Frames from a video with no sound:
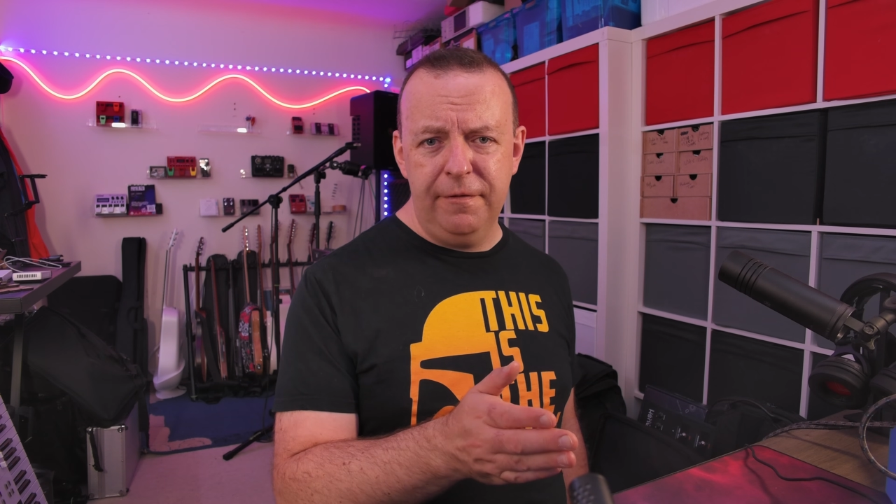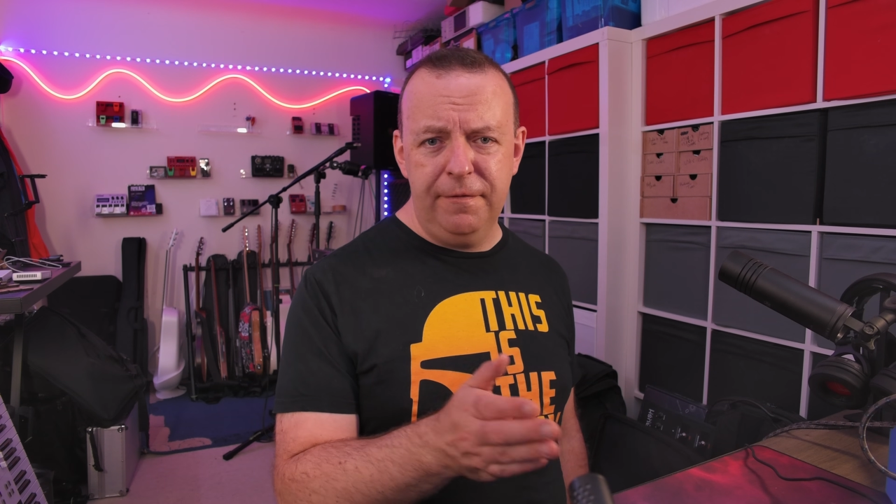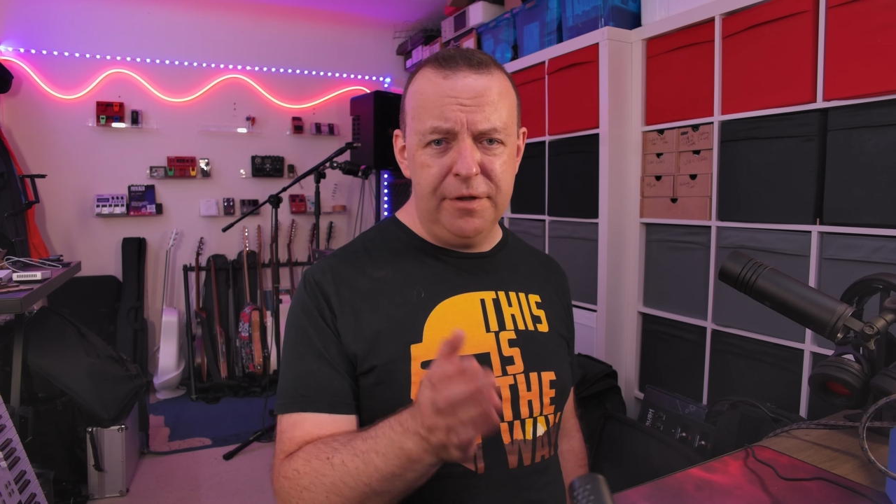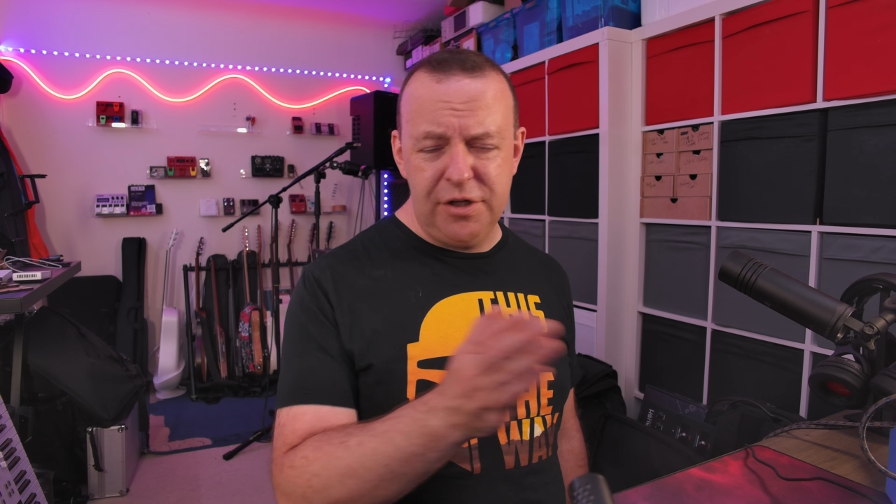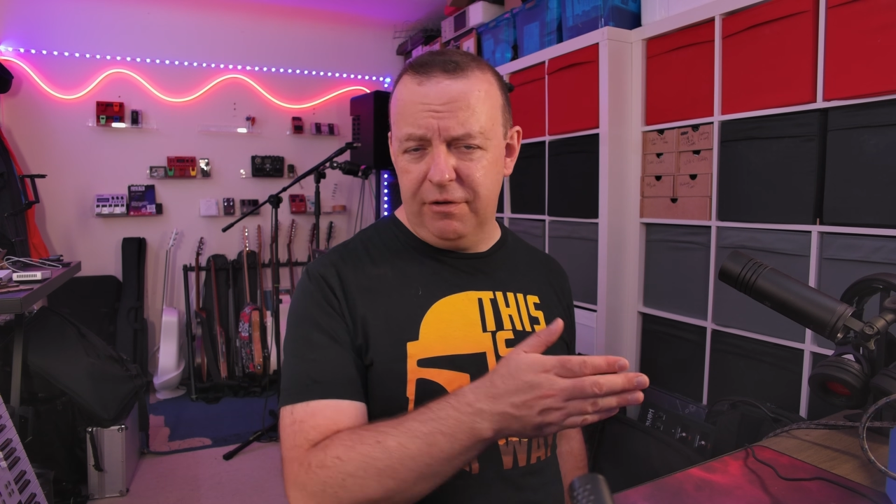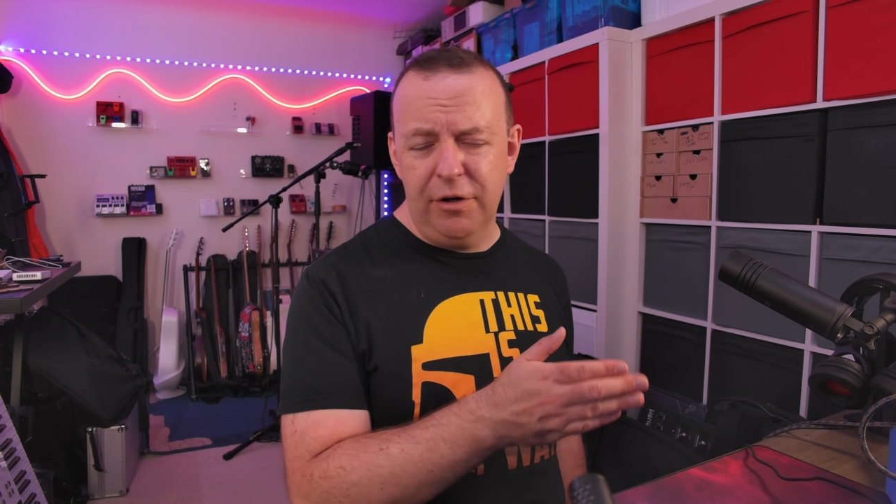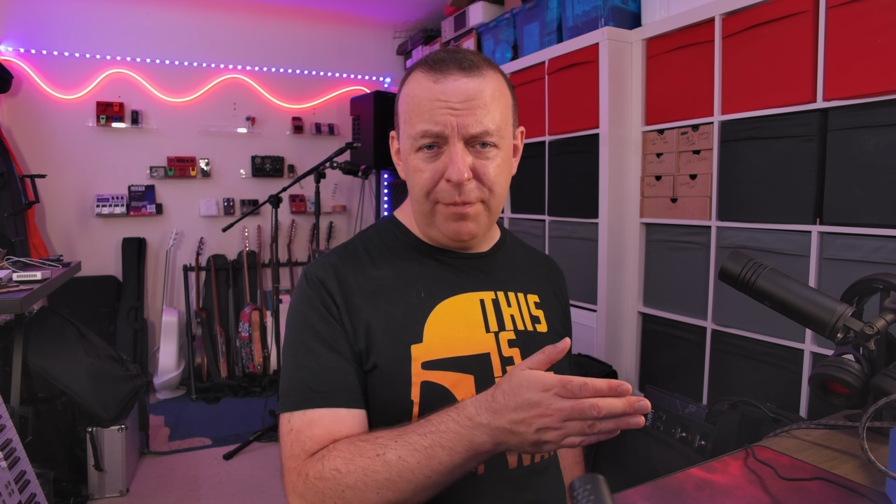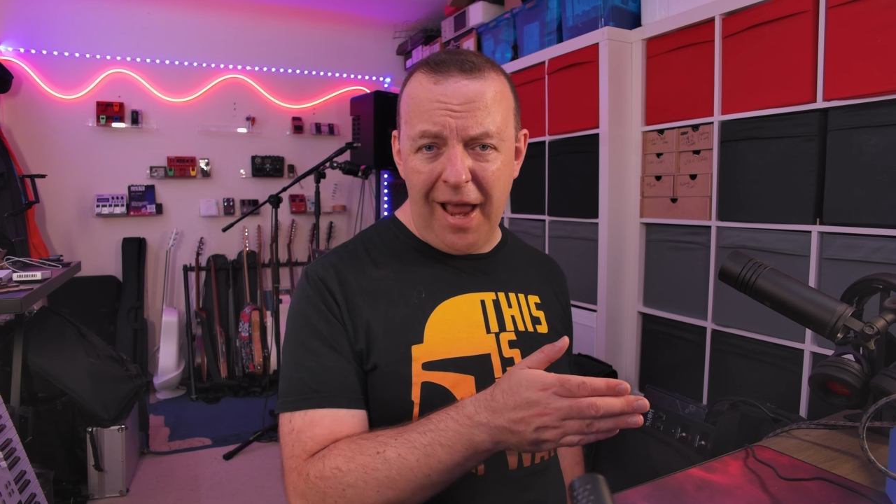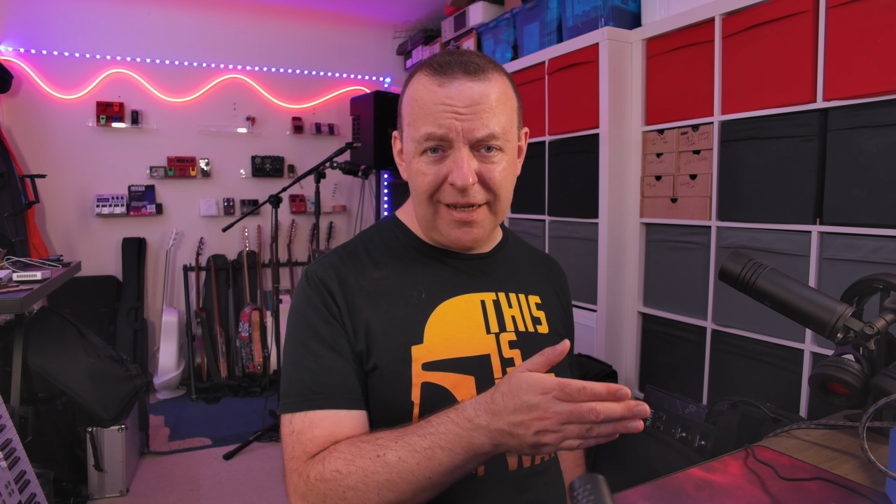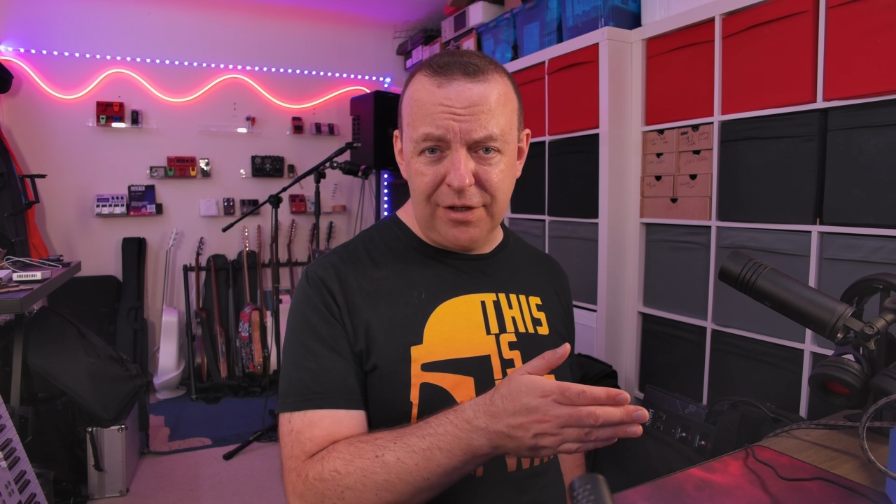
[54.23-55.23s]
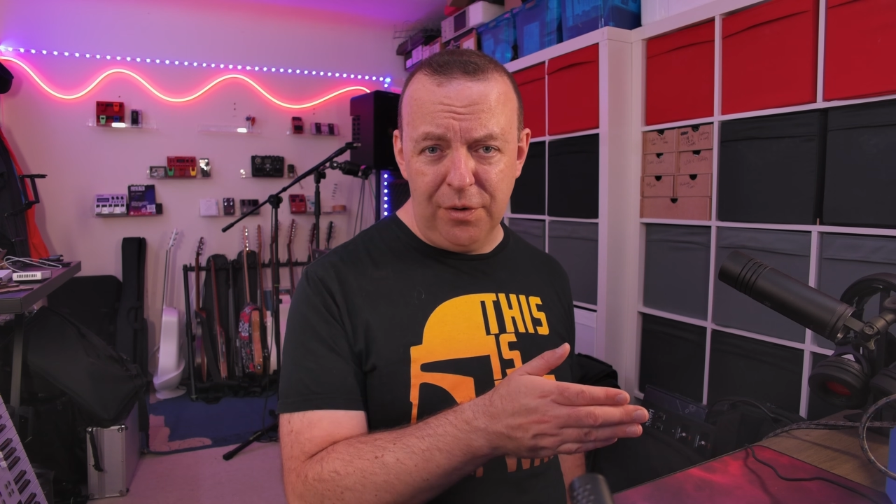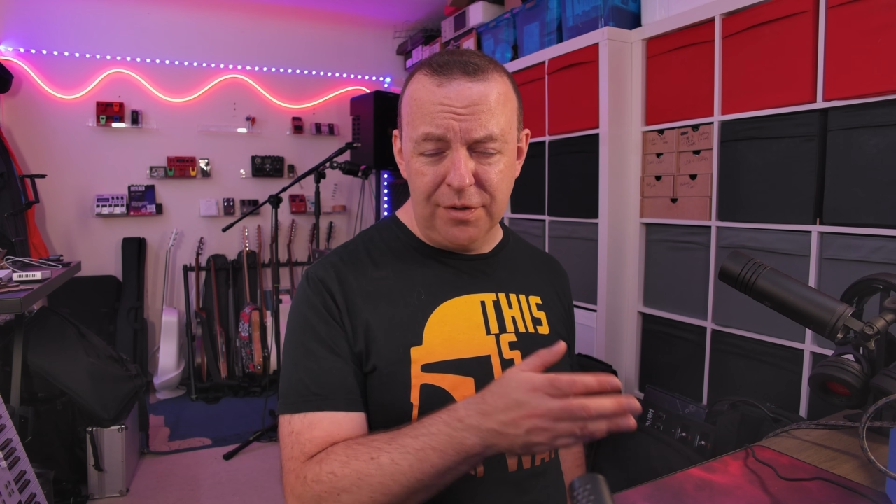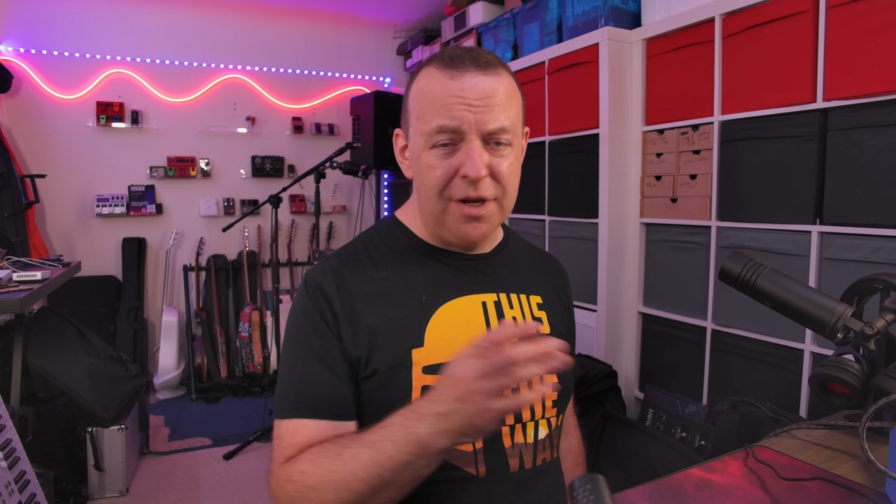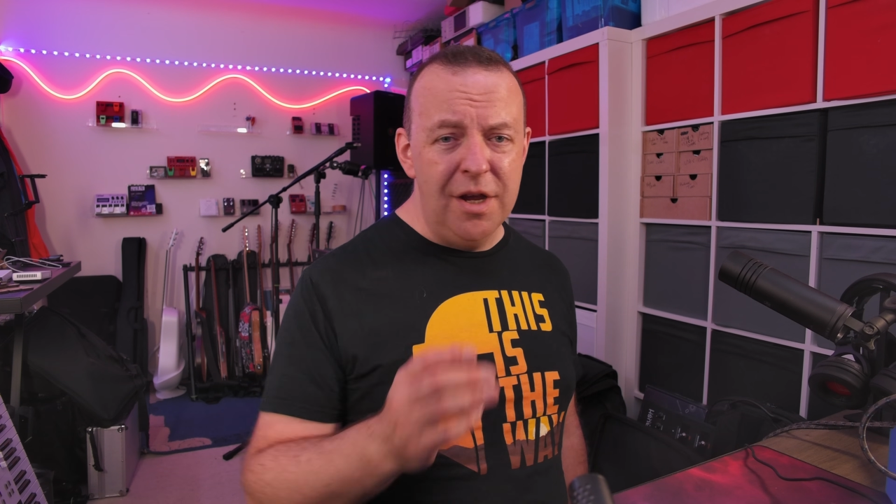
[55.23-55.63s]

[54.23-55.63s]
for the Sheeran Looper X course.